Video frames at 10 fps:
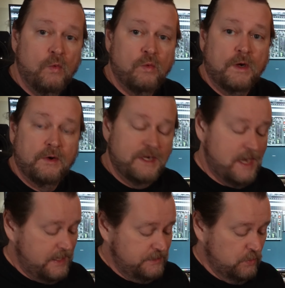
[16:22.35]
We're in
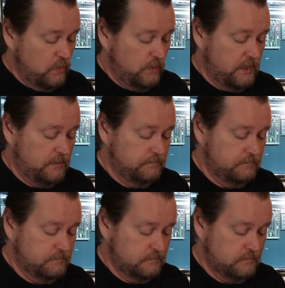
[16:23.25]
A Dorian.
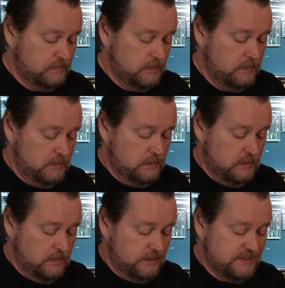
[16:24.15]

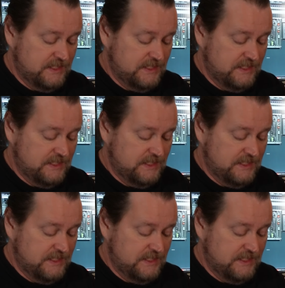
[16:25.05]
Because